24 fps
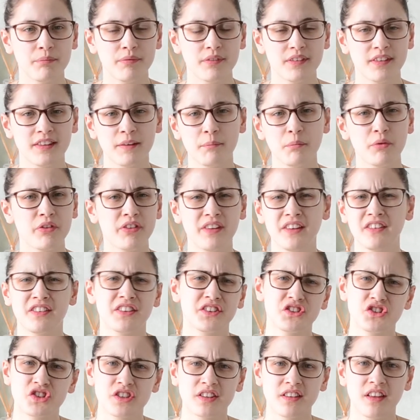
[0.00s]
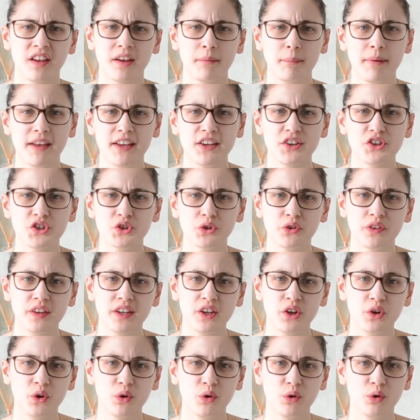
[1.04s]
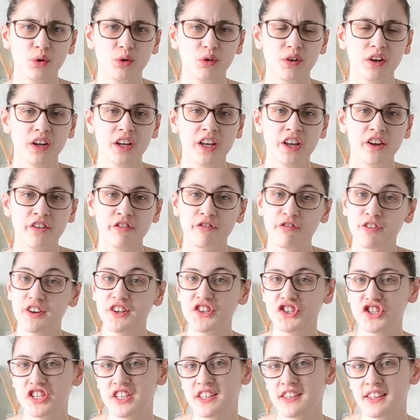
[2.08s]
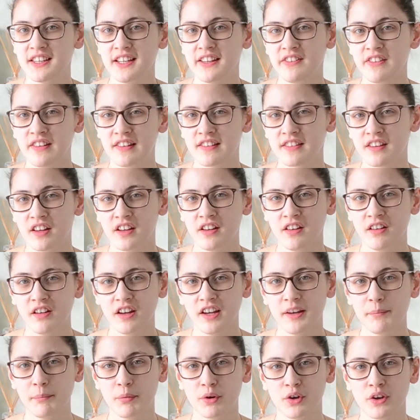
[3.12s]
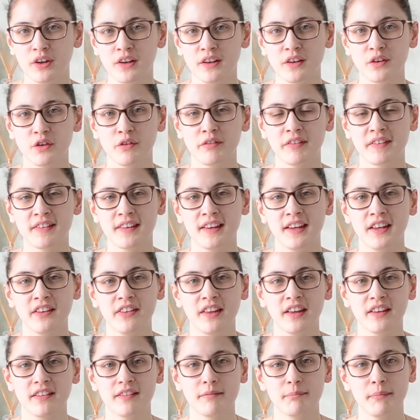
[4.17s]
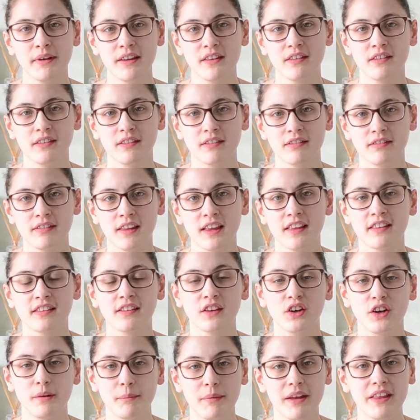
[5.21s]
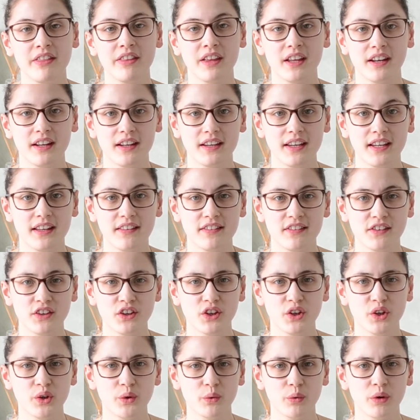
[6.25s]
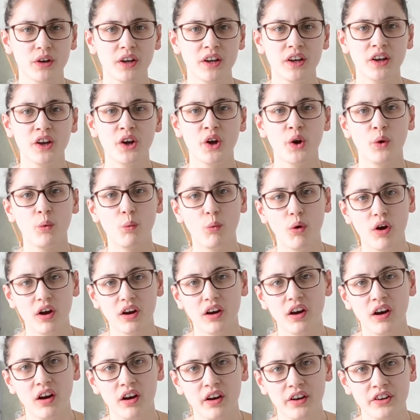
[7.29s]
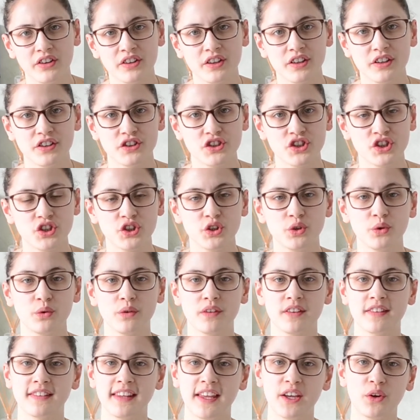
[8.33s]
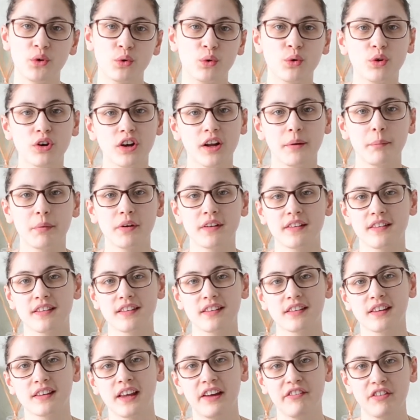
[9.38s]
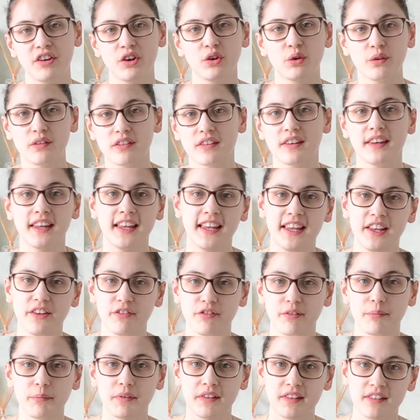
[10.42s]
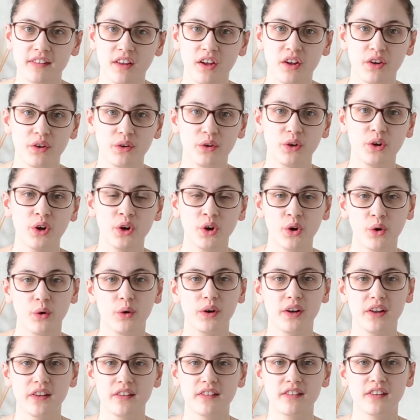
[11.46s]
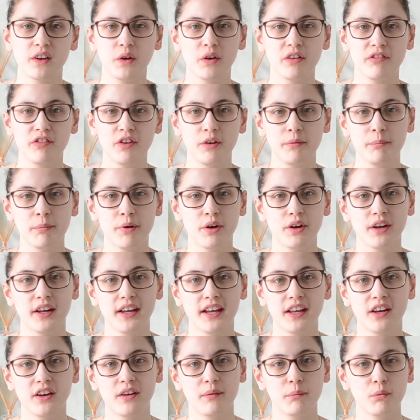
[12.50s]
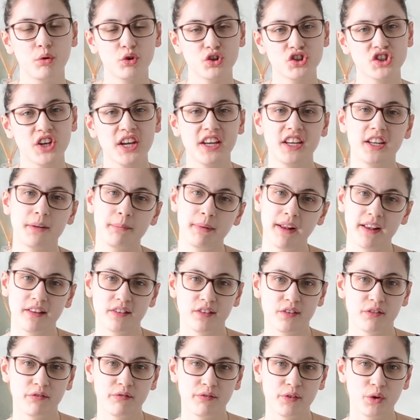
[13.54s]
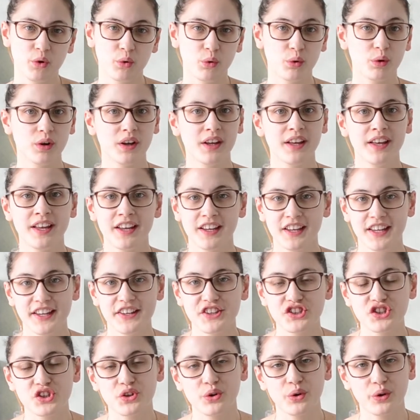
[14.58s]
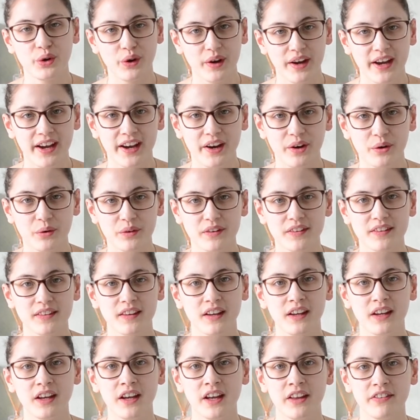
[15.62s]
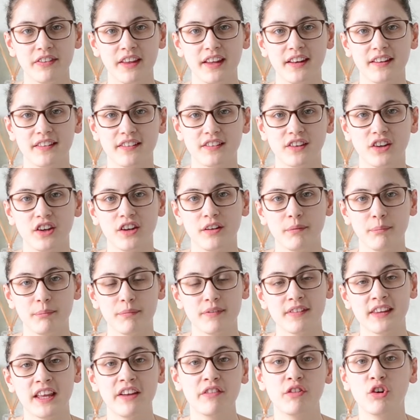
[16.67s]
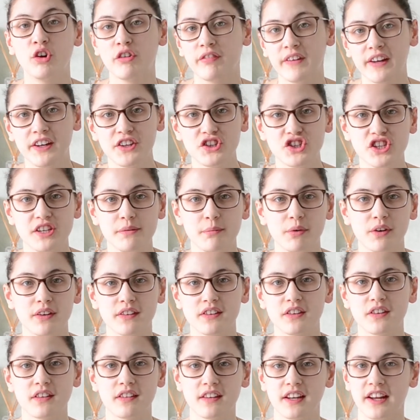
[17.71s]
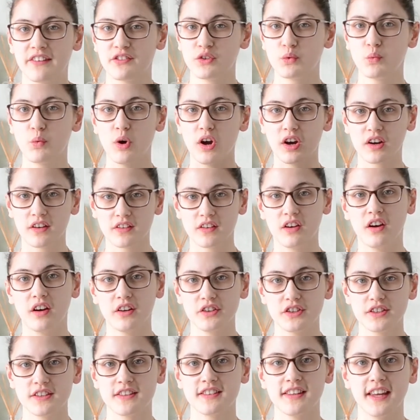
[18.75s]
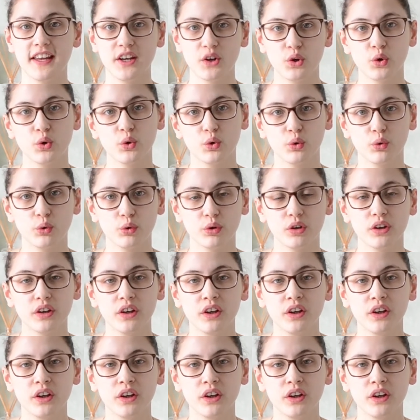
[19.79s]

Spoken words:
simple things such as like making sure that your fridge isn't in the sunlight, because obviously that's going to mean that it needs to work harder to stay cooler because it's having constant heat from the sun on it. So if you put it in a more shaded place of your kitchen or your house, then it's going to save a lot of energy because it doesn't have to work as hard to stay cool.